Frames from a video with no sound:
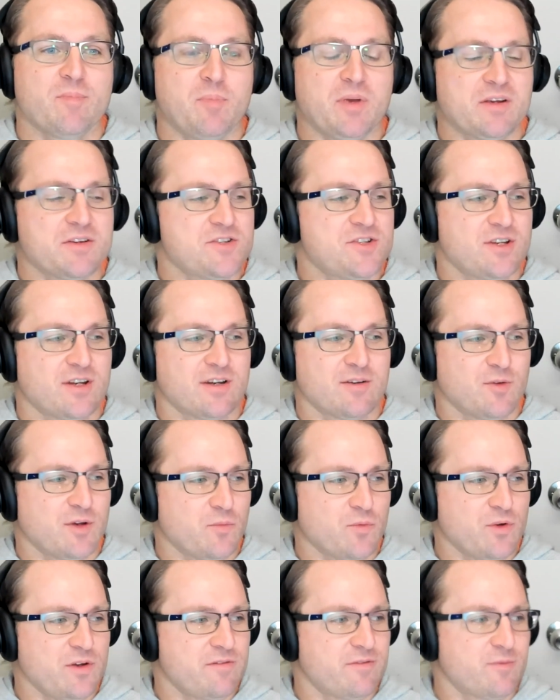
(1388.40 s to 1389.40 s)
Because
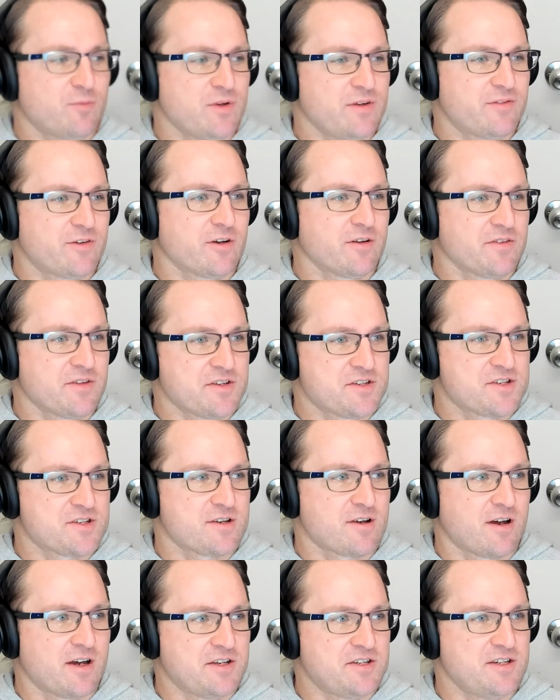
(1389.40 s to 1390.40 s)
we've got
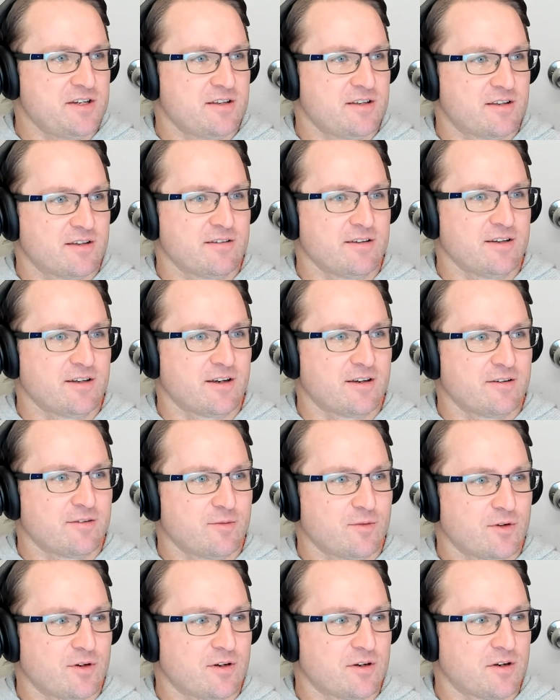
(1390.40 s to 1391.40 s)
this idea that
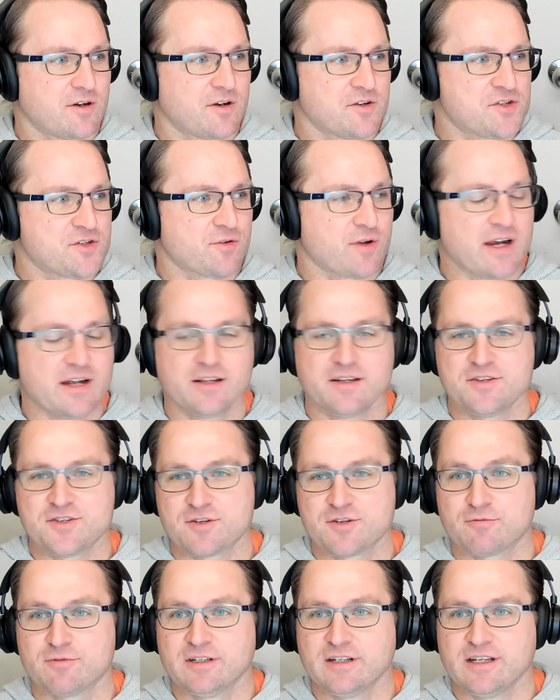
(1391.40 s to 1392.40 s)
Australia
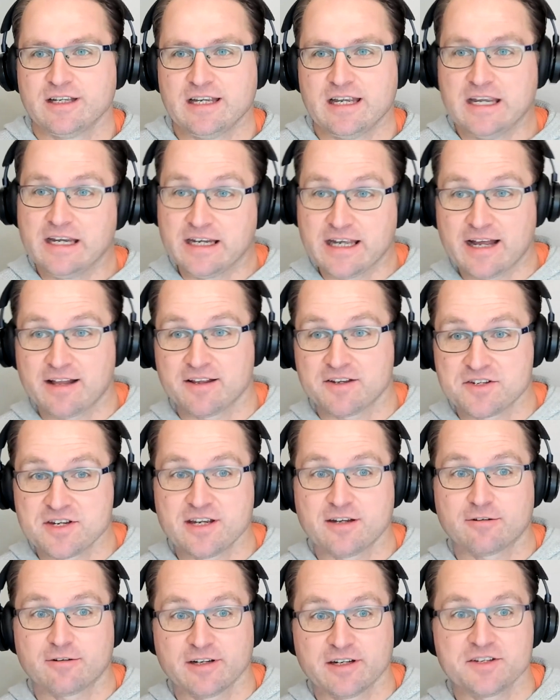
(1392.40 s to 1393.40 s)
is a really
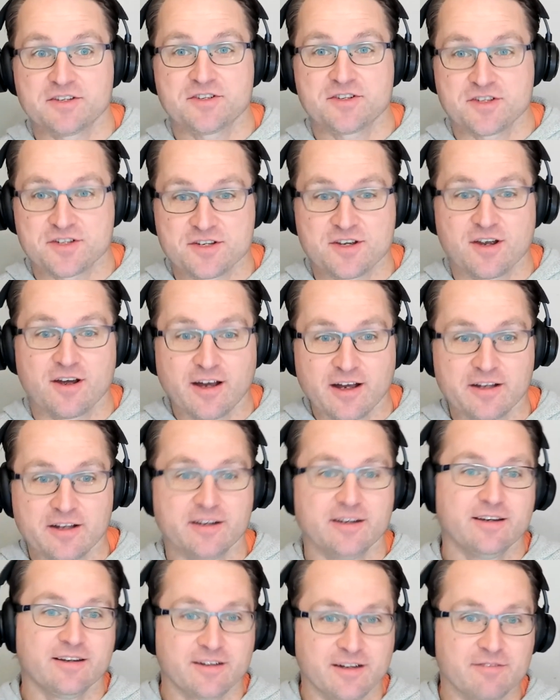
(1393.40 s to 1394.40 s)
egalitarian
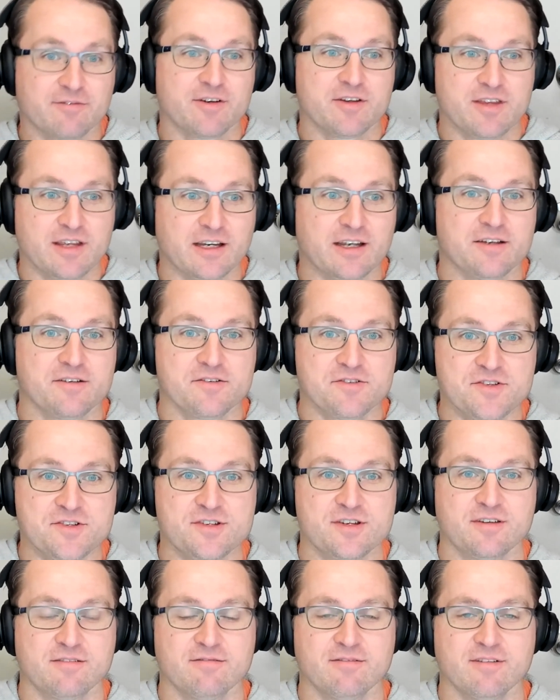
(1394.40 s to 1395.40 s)
society and everything
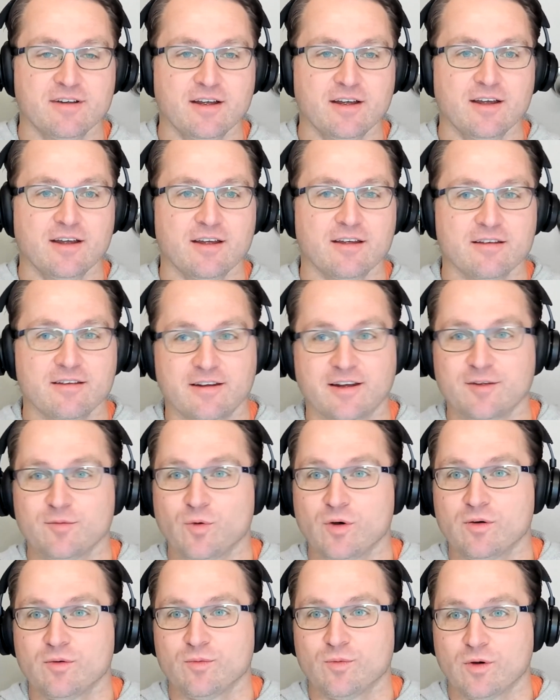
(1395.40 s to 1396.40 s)
else, and
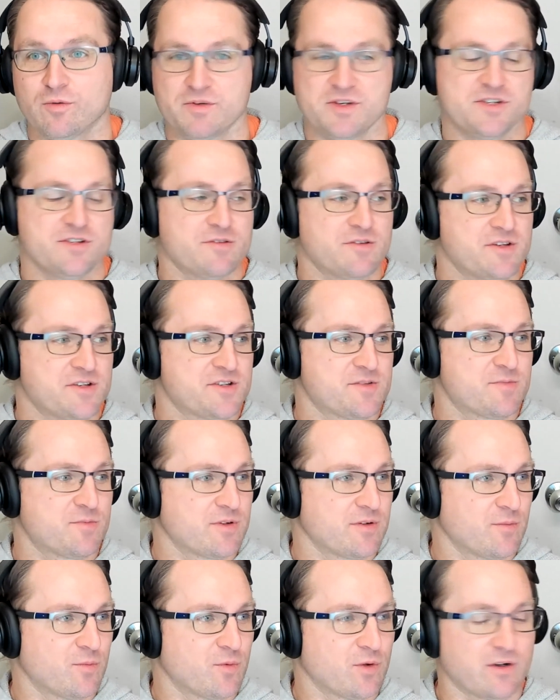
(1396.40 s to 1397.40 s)
what we do is
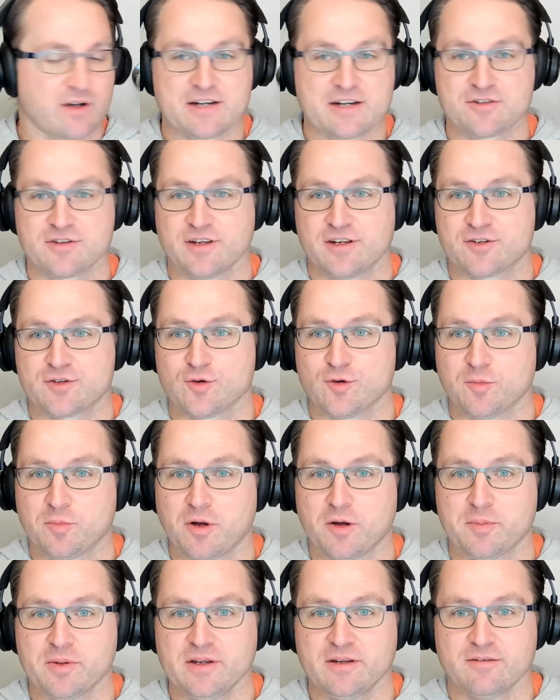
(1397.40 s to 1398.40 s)
we're actually a tall
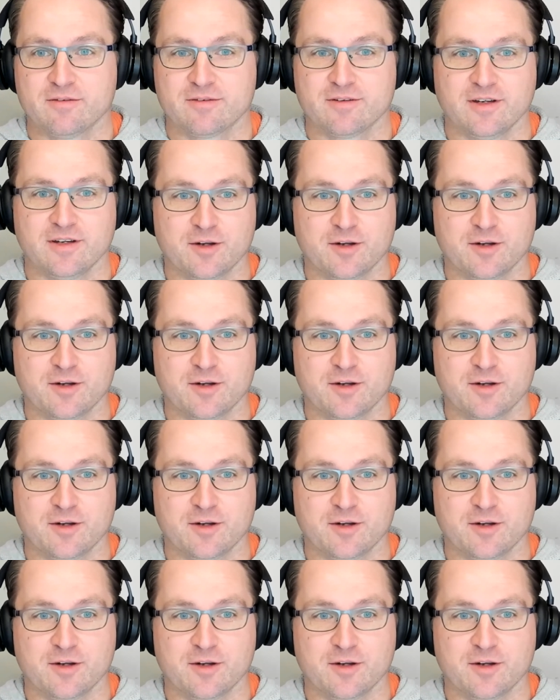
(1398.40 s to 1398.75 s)
poppy.